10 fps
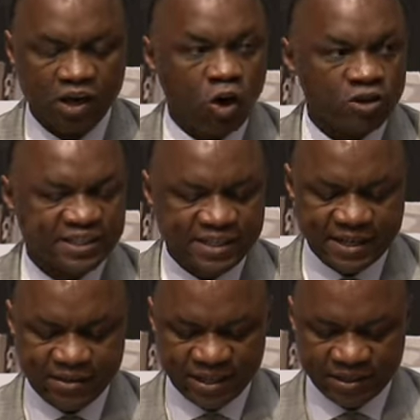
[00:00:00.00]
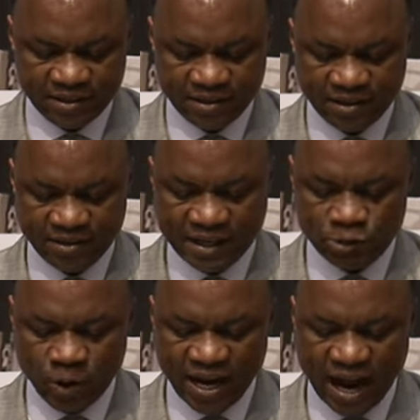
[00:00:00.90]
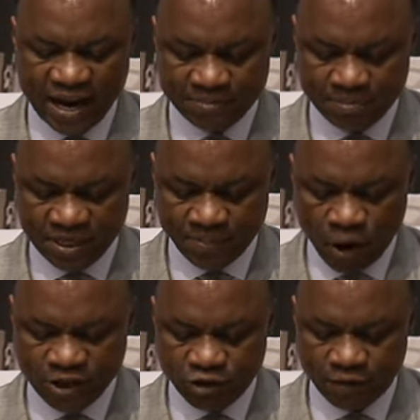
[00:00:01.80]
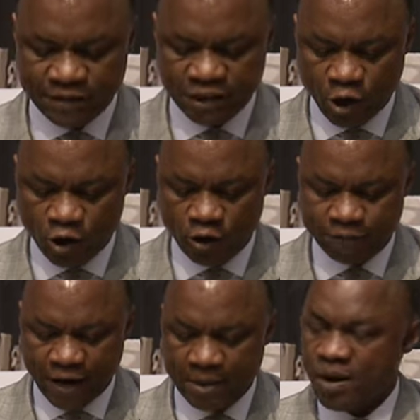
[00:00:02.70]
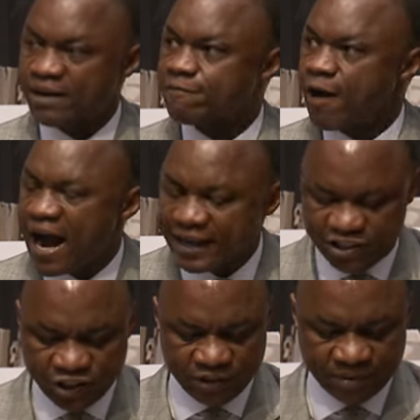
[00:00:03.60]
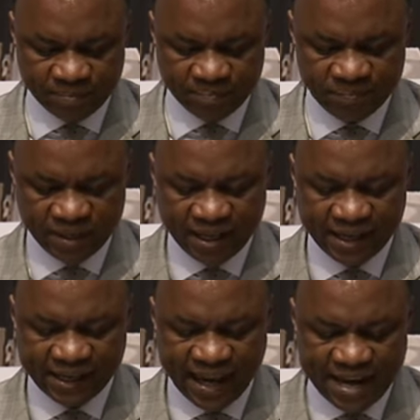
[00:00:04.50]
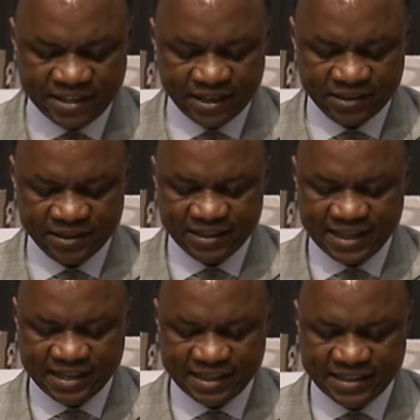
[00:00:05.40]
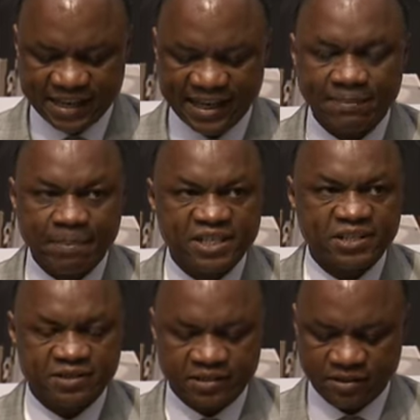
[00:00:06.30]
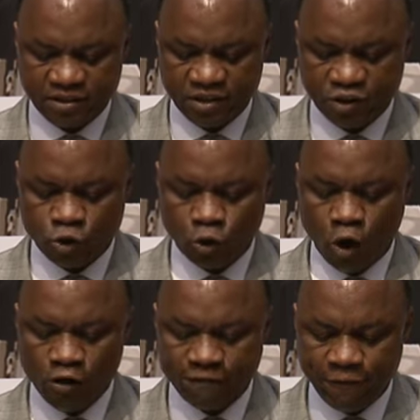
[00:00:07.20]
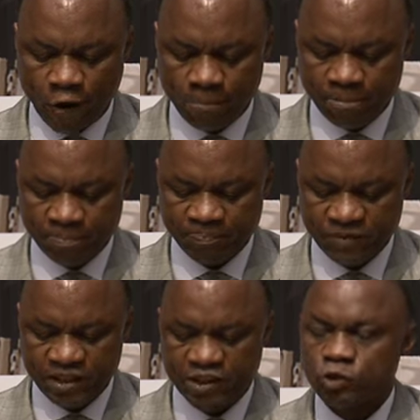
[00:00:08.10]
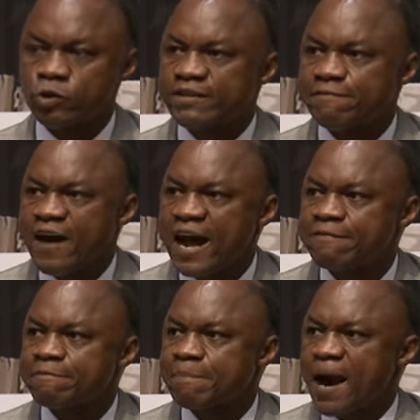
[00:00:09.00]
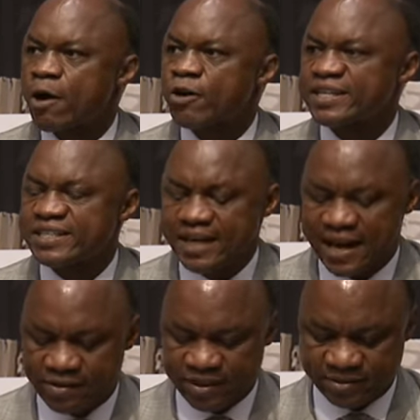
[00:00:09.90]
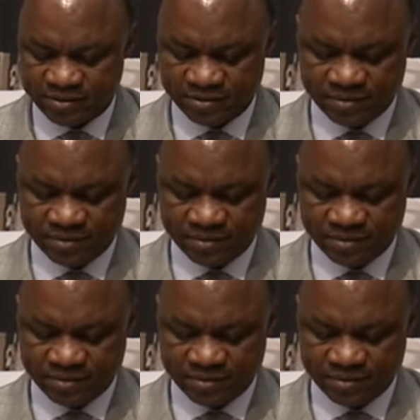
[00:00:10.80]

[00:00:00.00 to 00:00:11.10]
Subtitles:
Considering that we are at midpoint of the Hyogo Framework for Action, Kenya is undertaking measures to conform to the 5 priority areas.